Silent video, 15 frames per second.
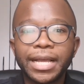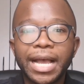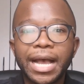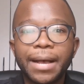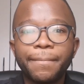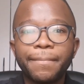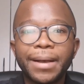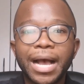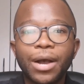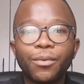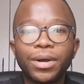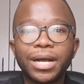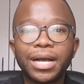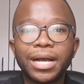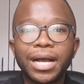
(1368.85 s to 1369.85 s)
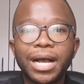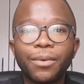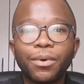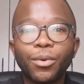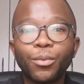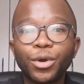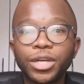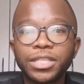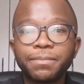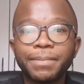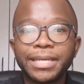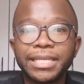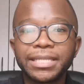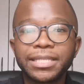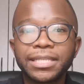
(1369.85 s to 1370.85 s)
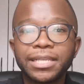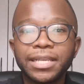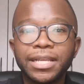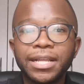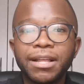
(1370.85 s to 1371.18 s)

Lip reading: our workspace.